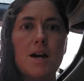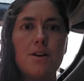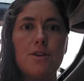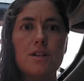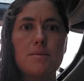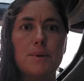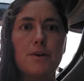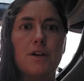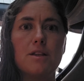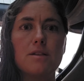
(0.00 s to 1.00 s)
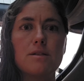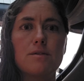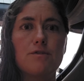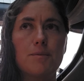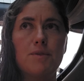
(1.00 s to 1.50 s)
My own experience
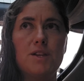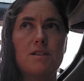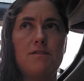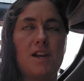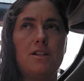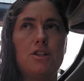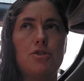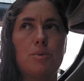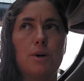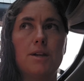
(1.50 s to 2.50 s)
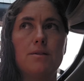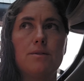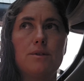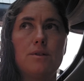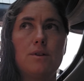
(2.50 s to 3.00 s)
from this vantage point,
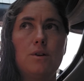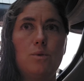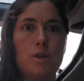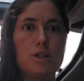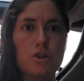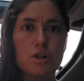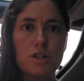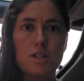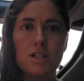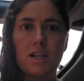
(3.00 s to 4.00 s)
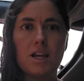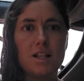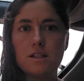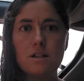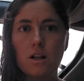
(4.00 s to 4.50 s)
with certainty,
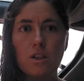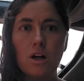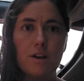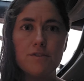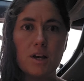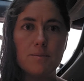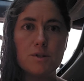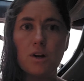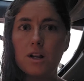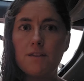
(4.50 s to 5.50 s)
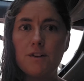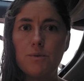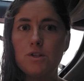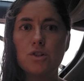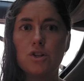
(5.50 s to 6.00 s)
and a lot of times not
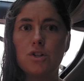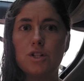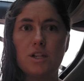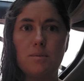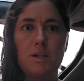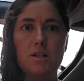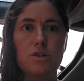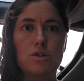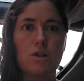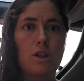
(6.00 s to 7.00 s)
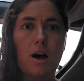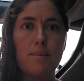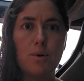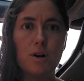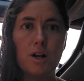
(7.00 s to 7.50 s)
even with certainty, because there's a
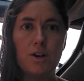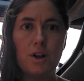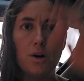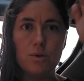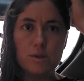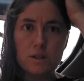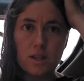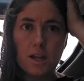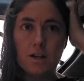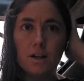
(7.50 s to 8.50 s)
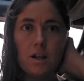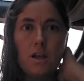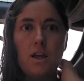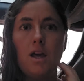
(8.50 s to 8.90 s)
lot more unknowns than